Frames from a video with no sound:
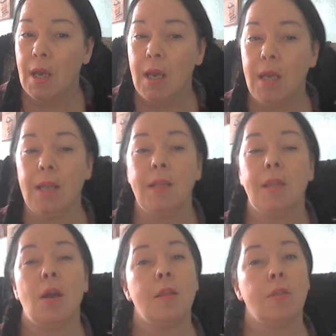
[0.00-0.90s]
He then
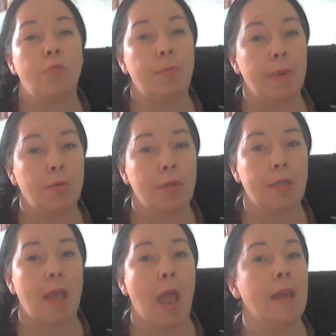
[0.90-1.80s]
decided to rebuild it
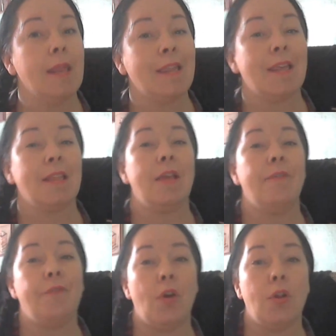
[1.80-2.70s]
again in sixteen
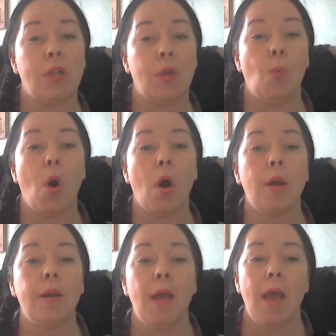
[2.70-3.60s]
thirty-one,